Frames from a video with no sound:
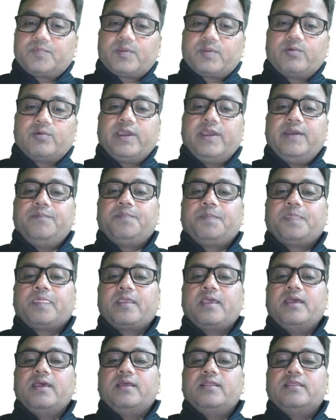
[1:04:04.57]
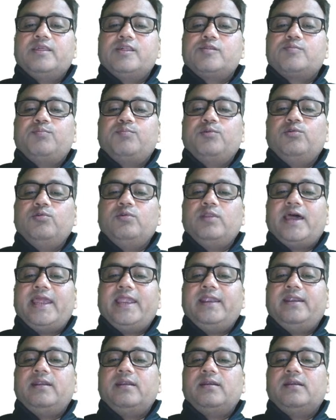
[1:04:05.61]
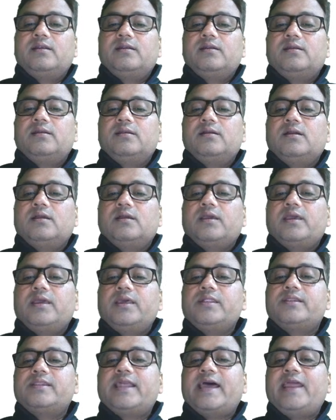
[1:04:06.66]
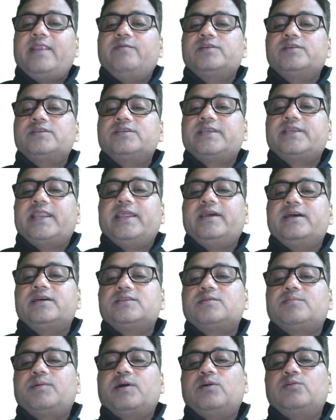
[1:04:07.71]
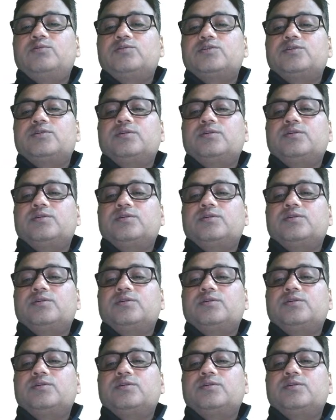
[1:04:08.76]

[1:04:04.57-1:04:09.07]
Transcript: Okay, this blue line is line which is telling us about